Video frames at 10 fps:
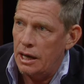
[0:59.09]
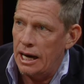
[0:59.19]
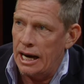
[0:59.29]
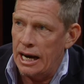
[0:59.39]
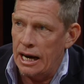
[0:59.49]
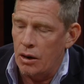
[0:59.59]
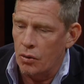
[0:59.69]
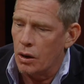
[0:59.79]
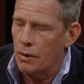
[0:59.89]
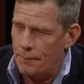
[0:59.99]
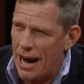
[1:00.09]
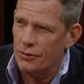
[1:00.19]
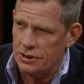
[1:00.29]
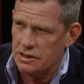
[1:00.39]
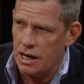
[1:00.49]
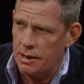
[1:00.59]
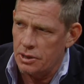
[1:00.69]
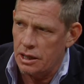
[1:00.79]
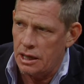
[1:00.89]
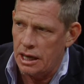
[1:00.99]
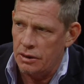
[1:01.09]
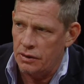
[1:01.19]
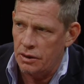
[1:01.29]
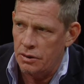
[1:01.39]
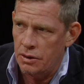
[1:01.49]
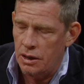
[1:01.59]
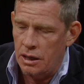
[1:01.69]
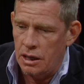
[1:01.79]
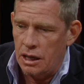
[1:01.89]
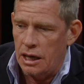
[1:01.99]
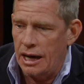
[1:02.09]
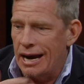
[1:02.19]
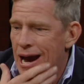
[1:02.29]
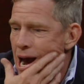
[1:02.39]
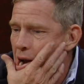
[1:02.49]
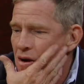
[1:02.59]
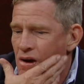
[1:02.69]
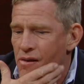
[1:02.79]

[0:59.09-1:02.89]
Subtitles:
And, or about the time that it ended. And